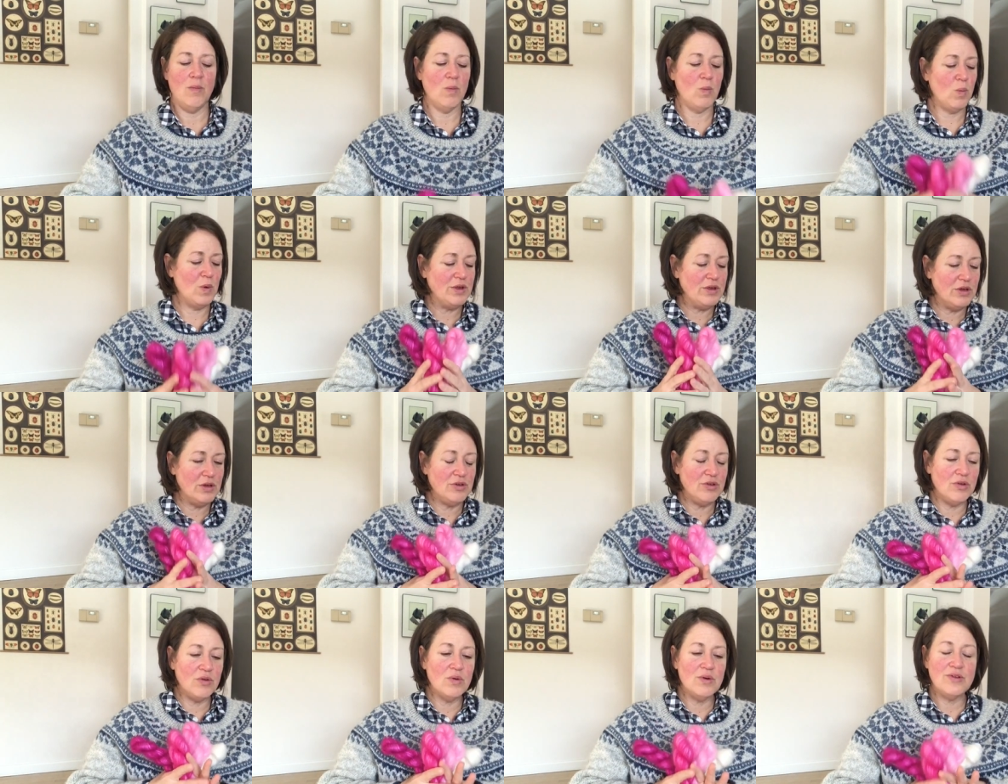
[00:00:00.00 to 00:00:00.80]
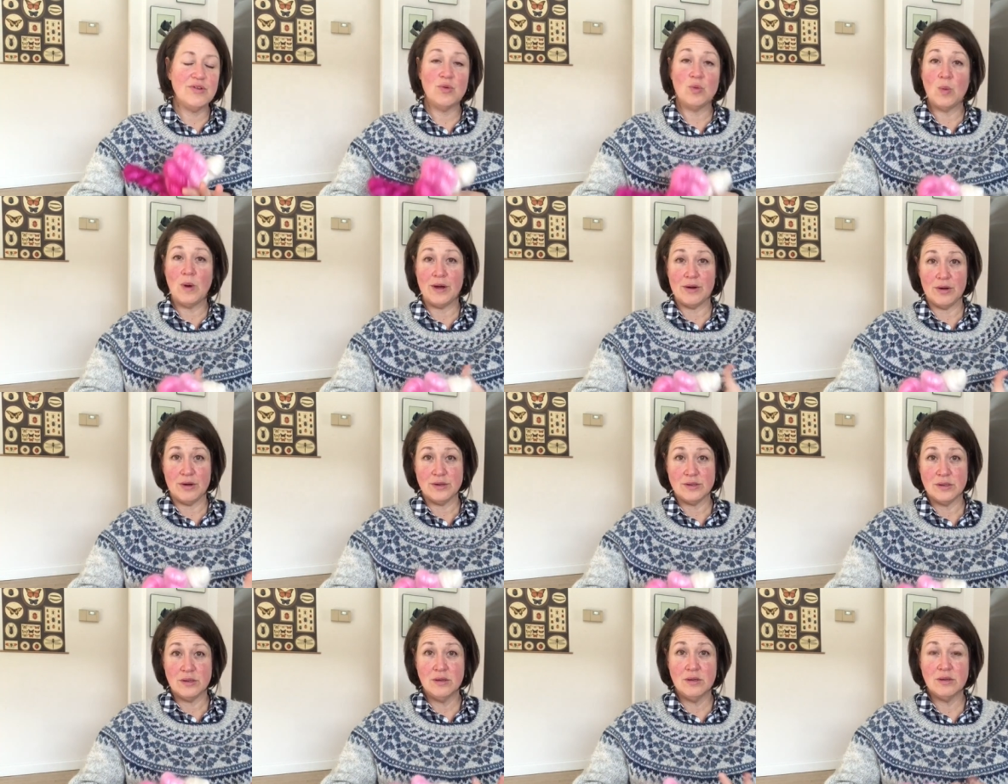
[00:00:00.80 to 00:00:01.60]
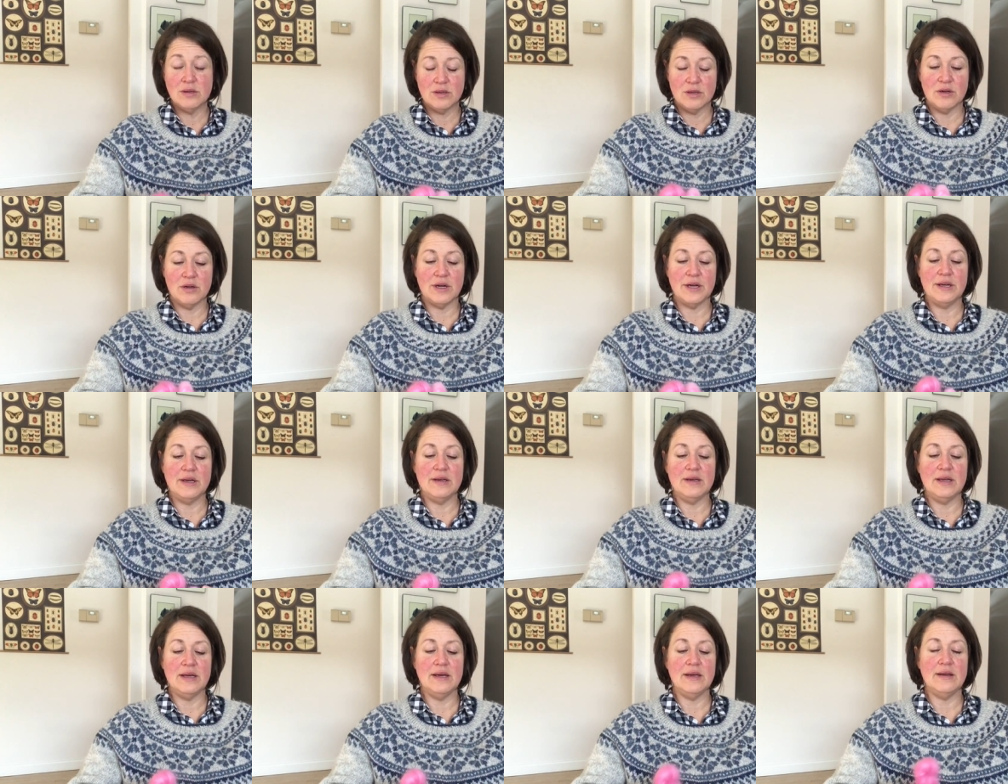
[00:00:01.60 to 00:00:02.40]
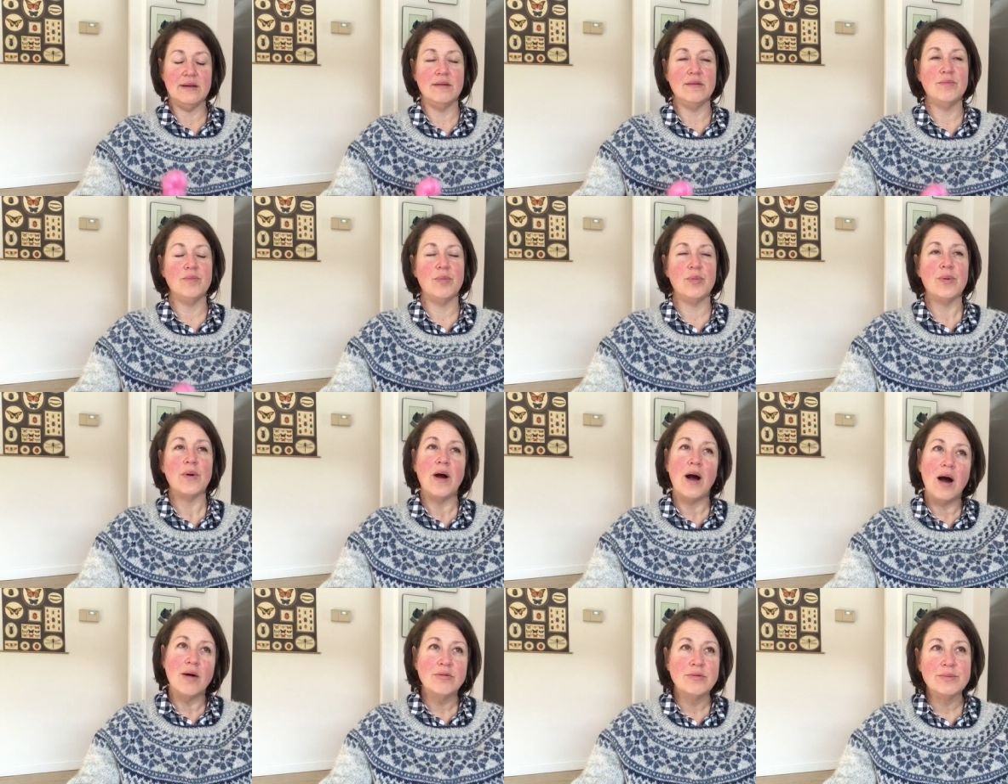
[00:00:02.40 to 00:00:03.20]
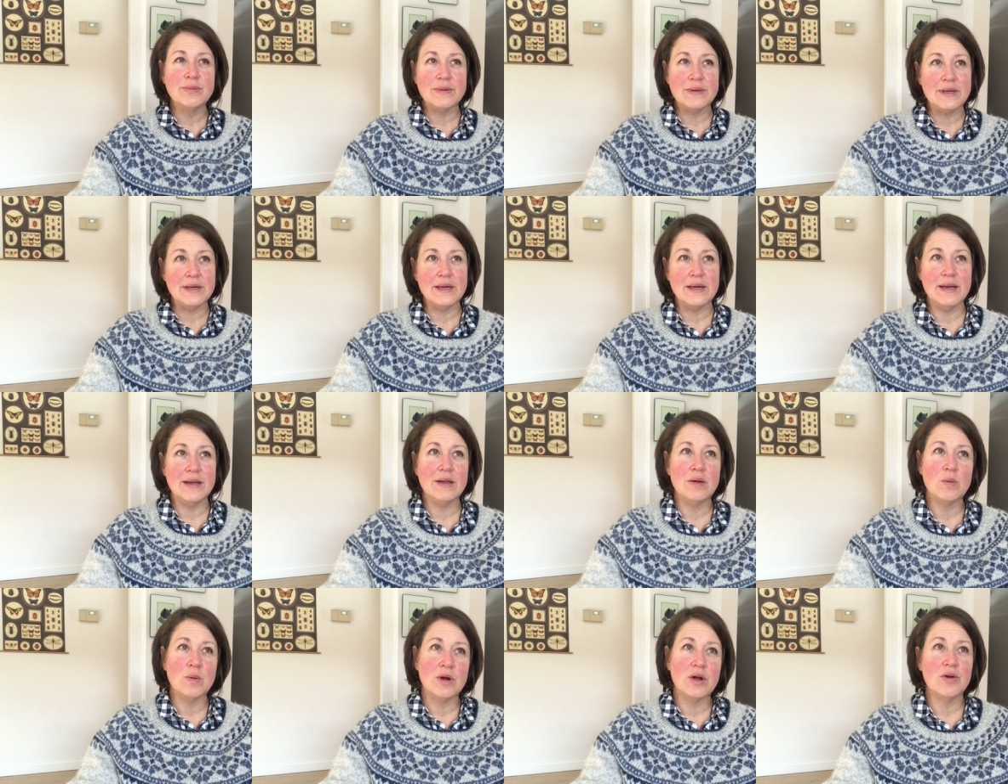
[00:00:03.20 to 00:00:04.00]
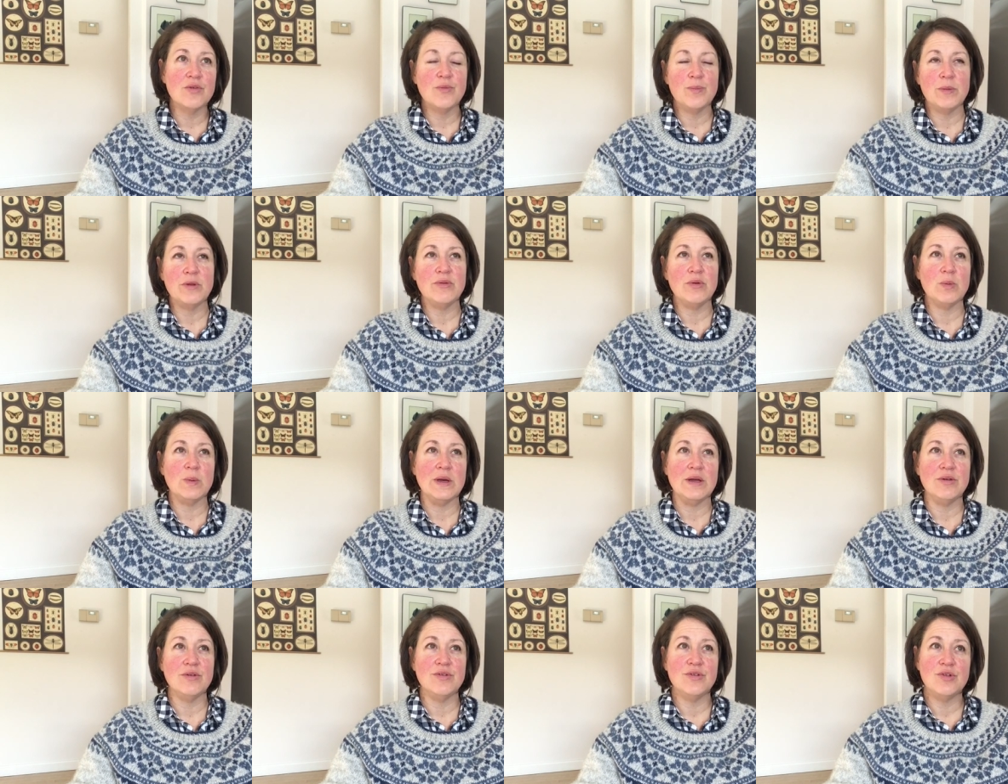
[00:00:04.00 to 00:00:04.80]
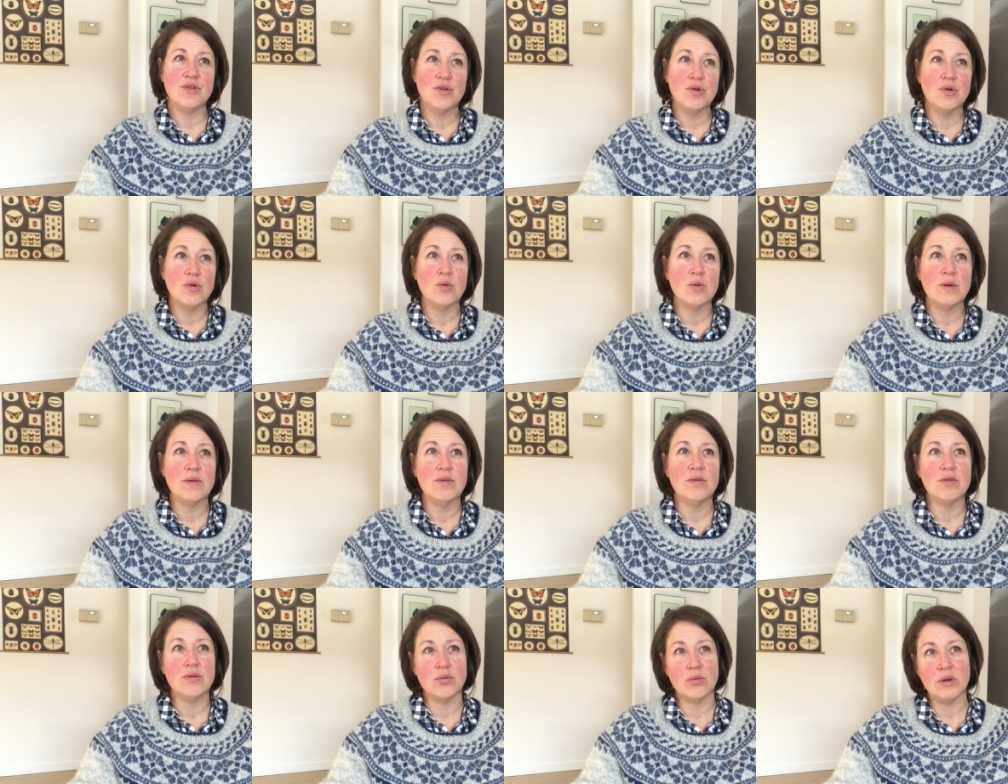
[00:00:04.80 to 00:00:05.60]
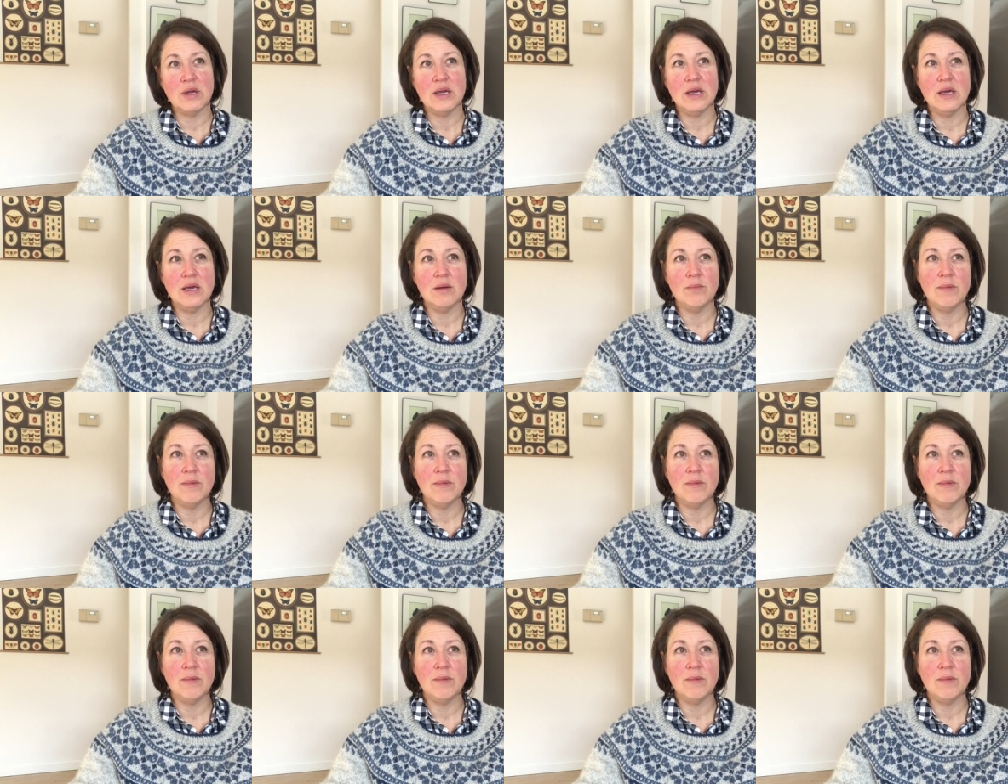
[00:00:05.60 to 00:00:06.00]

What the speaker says: when you do a sweater, you're going to need probably anywhere between 2 and 3,